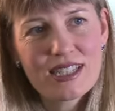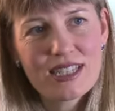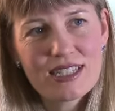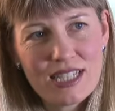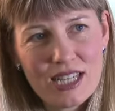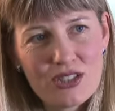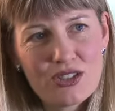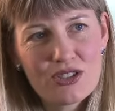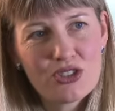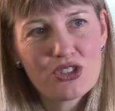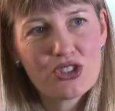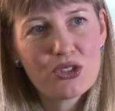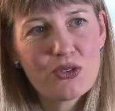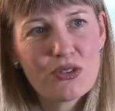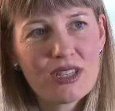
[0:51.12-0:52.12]
continue to
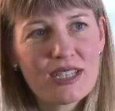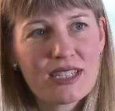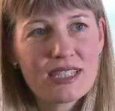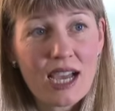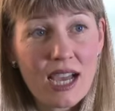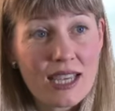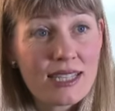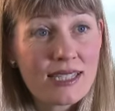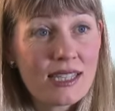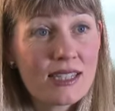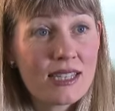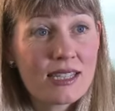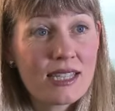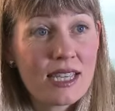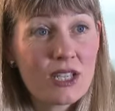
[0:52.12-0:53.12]
show that diets in
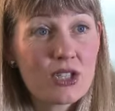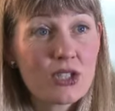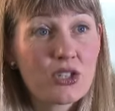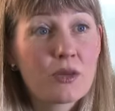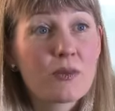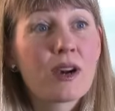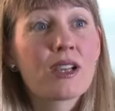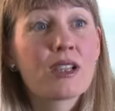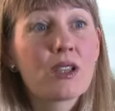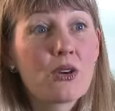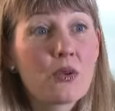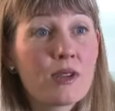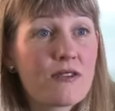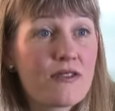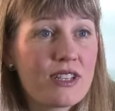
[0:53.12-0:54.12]
this age group are
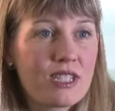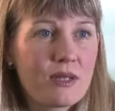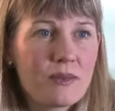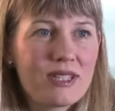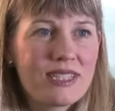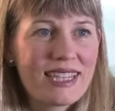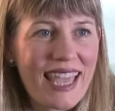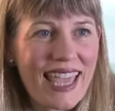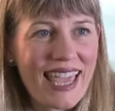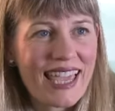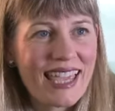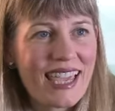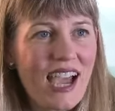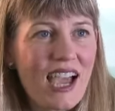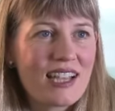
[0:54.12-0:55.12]
low in vitamins
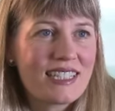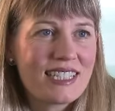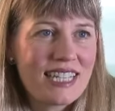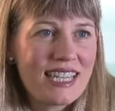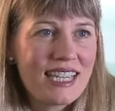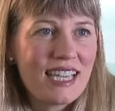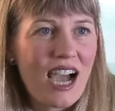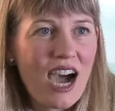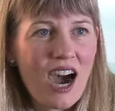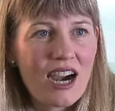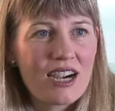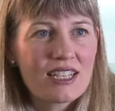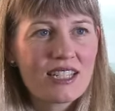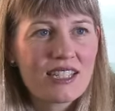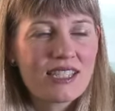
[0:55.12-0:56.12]
A, D,
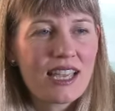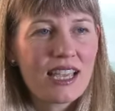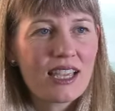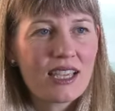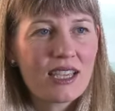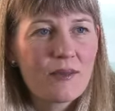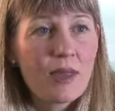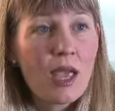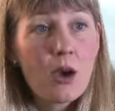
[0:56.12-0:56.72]
iron and zinc.